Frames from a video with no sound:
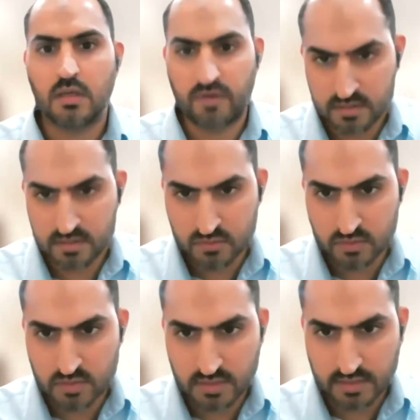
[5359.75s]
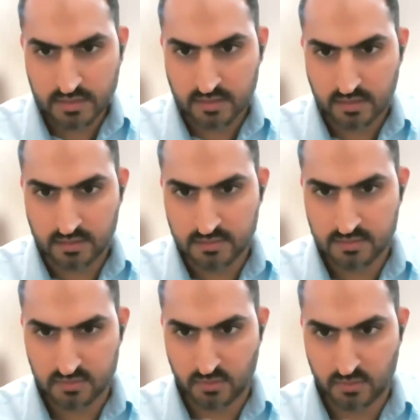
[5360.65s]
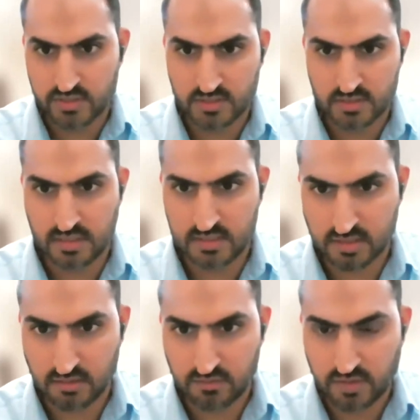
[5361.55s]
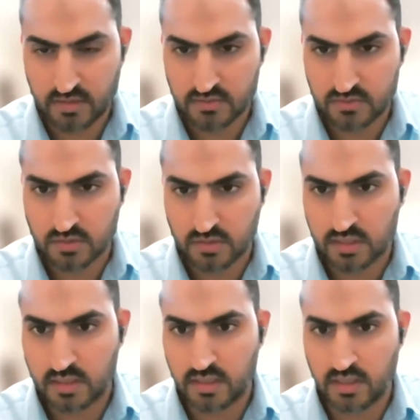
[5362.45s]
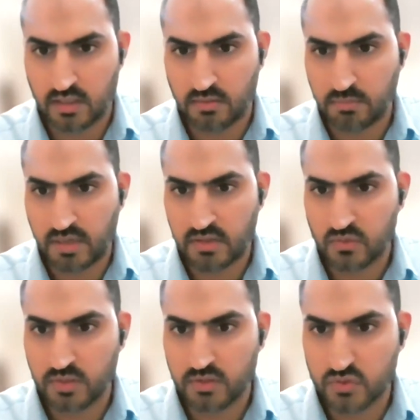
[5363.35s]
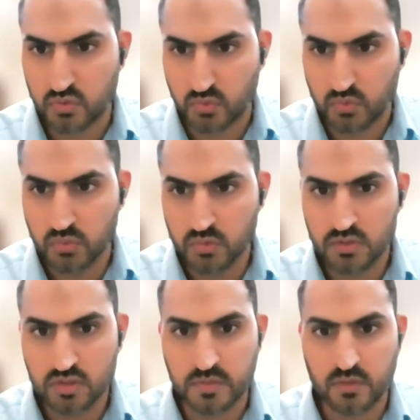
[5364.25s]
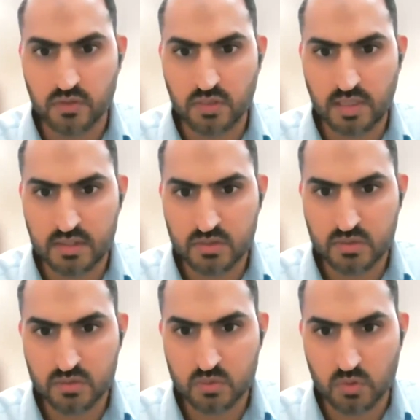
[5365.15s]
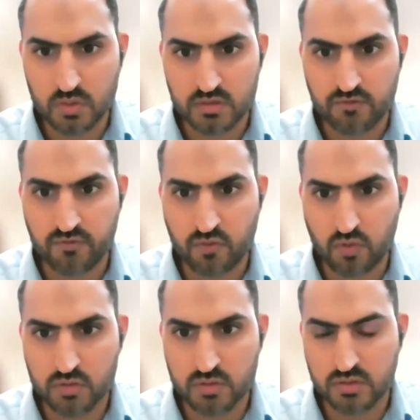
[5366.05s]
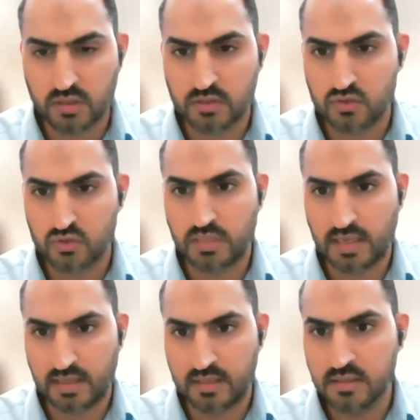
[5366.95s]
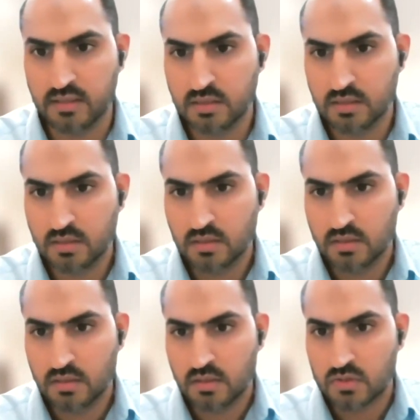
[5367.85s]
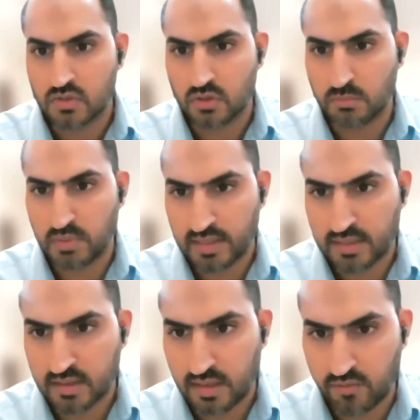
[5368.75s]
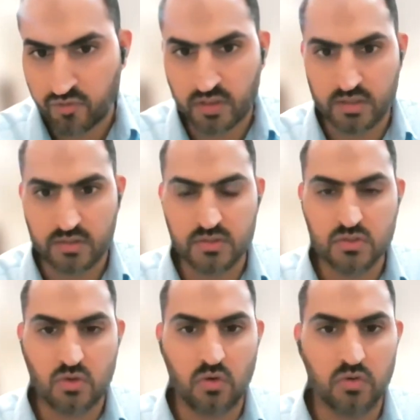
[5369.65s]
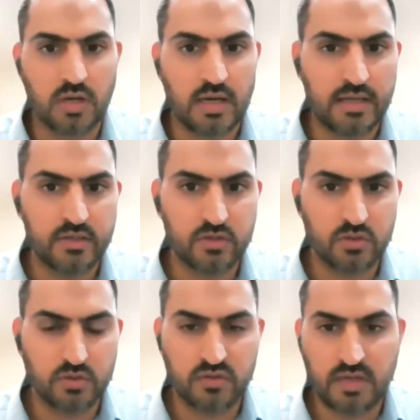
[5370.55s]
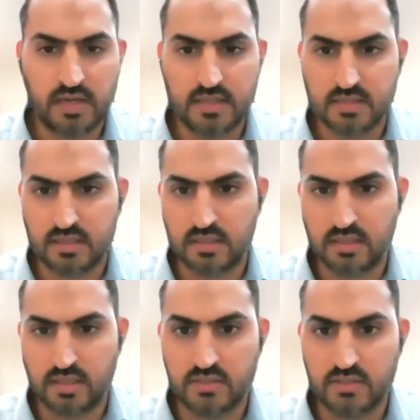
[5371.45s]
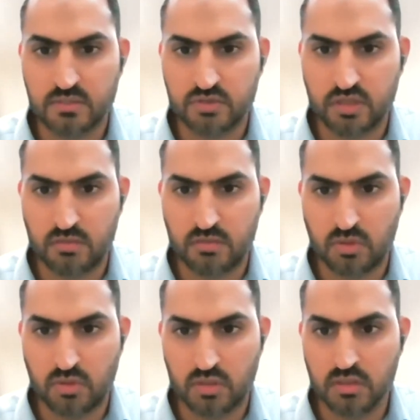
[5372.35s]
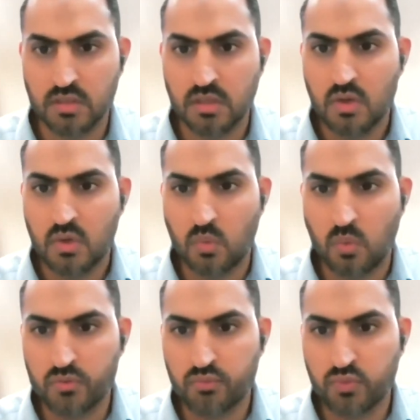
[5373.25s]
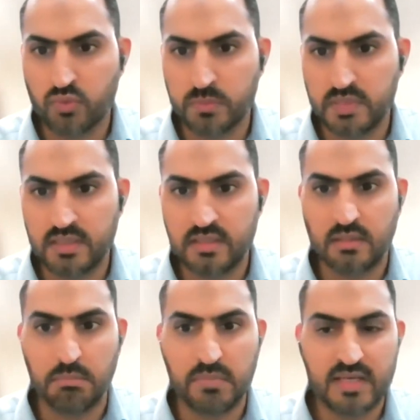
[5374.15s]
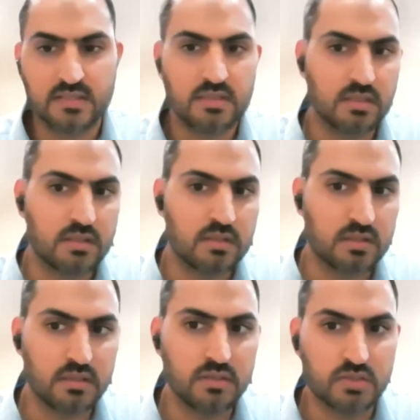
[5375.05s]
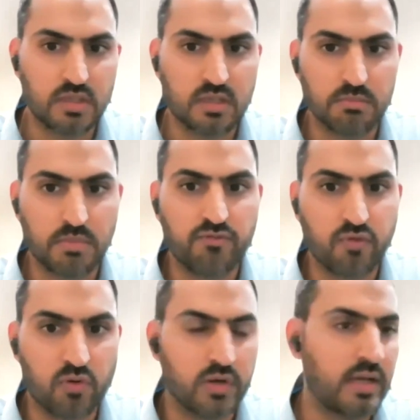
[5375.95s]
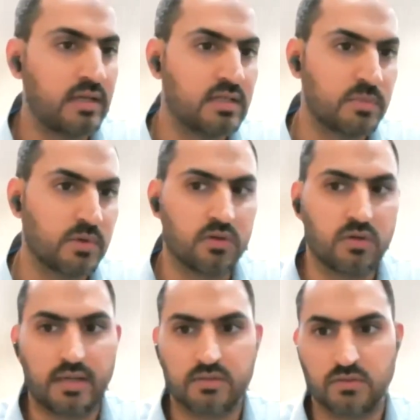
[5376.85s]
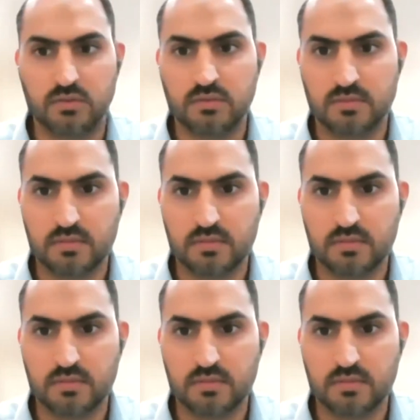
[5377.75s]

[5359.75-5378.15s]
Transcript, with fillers: If I understood correctly, so the question is asking, if I understood correctly, in Pathway two, spironolactone was the fourth drug to be added. So in Black Africans on hydrochlorothiazide and a calcium channel blocker, what would be the best third drug before adding spironolactone?